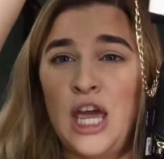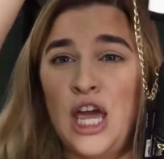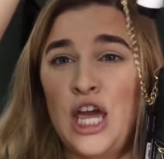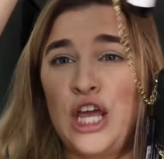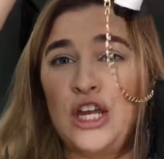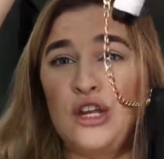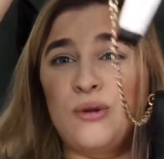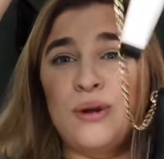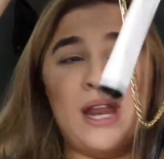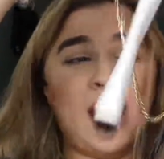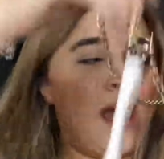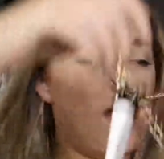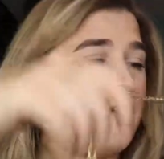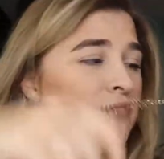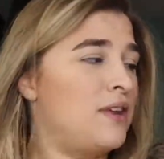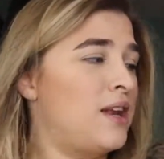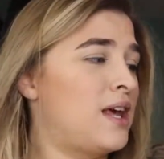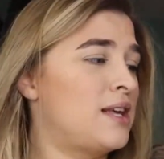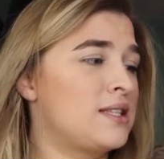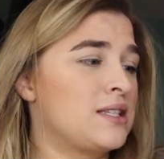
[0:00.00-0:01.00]
and you can
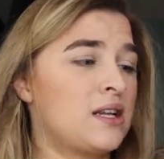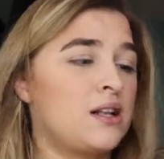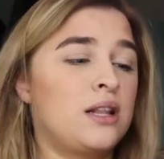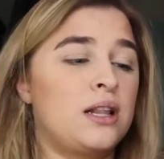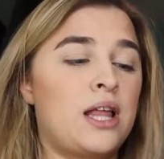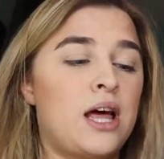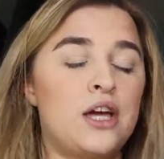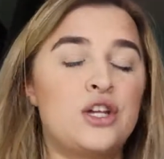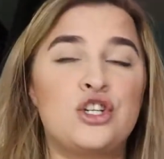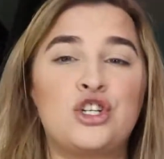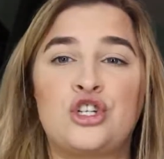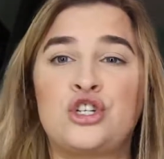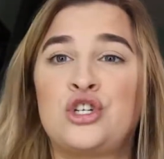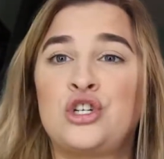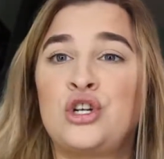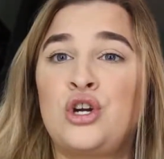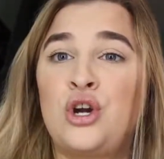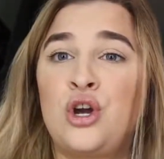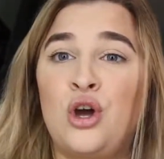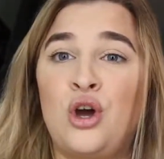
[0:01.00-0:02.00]
have it as a
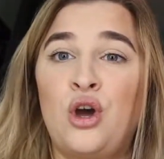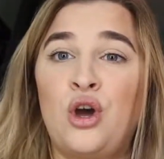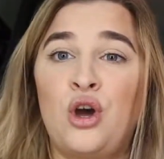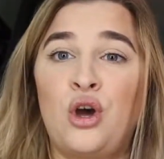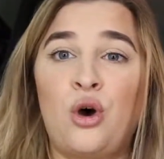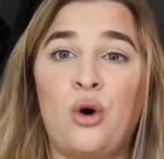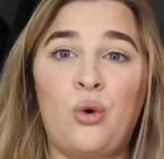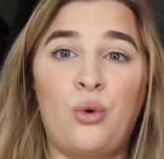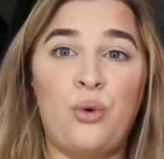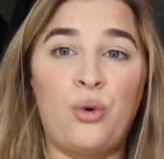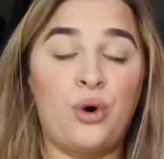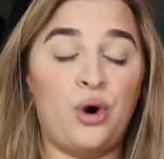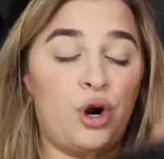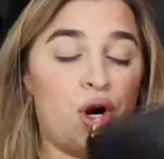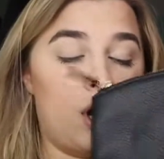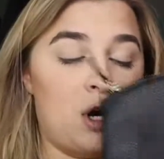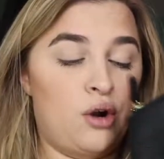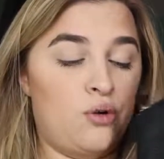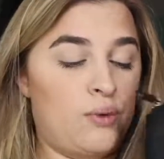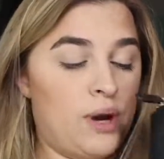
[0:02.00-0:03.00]
clutch
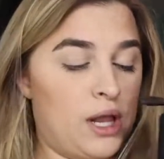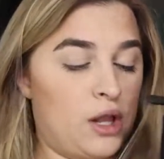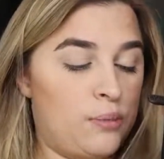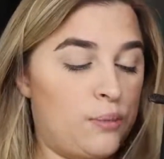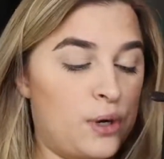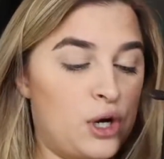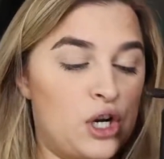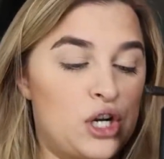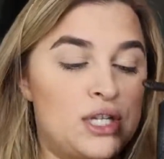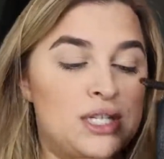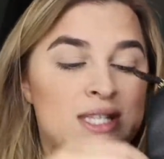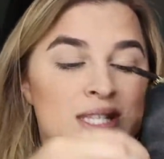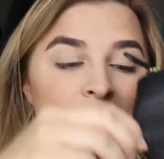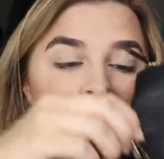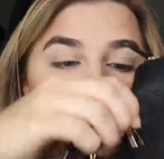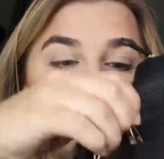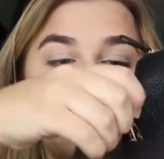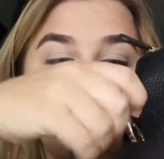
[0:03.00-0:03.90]
or regular purse